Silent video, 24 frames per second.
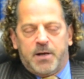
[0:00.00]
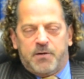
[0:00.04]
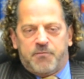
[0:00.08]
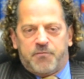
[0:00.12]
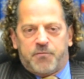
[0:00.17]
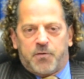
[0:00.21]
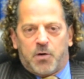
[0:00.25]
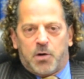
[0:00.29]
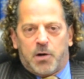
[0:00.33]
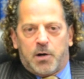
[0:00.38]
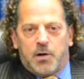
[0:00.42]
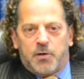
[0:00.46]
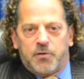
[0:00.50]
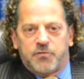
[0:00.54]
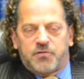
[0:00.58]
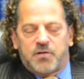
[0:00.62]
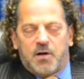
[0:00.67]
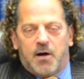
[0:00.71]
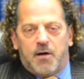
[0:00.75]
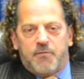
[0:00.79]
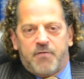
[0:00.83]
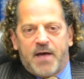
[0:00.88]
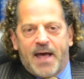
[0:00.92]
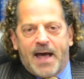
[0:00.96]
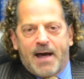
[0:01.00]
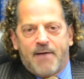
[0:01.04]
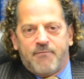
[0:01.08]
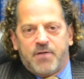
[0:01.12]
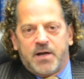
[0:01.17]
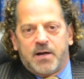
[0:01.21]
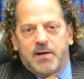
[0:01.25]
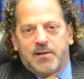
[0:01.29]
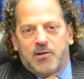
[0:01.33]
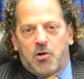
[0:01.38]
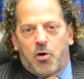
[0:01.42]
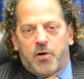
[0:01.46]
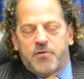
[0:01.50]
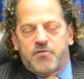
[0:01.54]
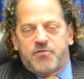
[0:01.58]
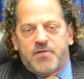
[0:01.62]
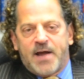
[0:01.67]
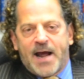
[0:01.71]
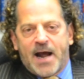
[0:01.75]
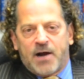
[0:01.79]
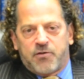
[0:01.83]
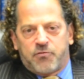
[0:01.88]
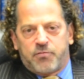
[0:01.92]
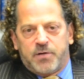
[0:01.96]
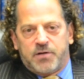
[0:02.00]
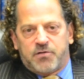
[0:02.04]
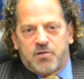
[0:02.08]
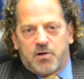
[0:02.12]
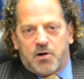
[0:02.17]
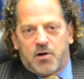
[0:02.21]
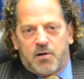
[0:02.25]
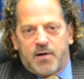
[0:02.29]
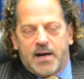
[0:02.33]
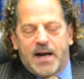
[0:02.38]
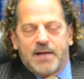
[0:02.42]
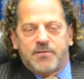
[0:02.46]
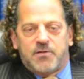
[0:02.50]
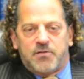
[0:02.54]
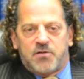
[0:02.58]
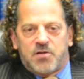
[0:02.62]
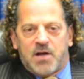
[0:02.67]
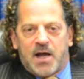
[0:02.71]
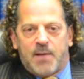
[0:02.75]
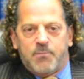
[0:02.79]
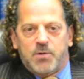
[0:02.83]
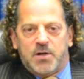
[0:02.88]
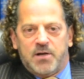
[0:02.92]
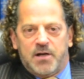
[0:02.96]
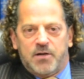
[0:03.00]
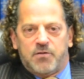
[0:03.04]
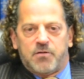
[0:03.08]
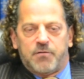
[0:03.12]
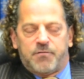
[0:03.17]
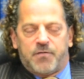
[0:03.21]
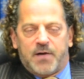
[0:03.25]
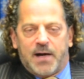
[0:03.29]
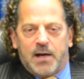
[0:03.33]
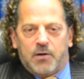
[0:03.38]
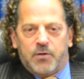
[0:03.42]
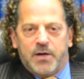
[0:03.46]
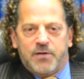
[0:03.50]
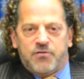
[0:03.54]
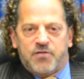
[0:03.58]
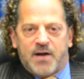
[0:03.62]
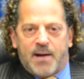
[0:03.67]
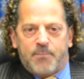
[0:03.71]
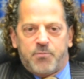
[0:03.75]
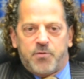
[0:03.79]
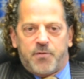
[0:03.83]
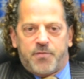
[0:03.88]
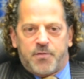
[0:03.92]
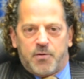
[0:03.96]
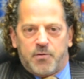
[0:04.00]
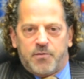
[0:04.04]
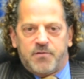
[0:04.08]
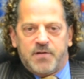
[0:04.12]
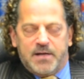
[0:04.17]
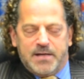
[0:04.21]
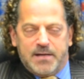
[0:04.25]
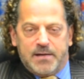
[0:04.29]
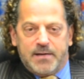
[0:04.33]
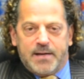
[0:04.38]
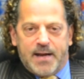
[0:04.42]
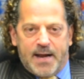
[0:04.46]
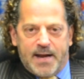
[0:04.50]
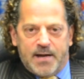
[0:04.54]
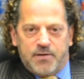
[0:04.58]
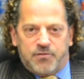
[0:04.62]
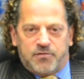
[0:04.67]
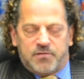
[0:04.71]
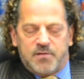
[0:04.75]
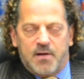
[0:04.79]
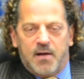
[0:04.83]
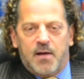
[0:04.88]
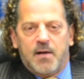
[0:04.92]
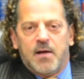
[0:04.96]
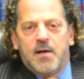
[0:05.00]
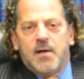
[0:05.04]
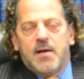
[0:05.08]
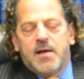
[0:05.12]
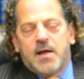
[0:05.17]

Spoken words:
pitfalls of having a large tax return at the time you need to file a Chapter 13 case.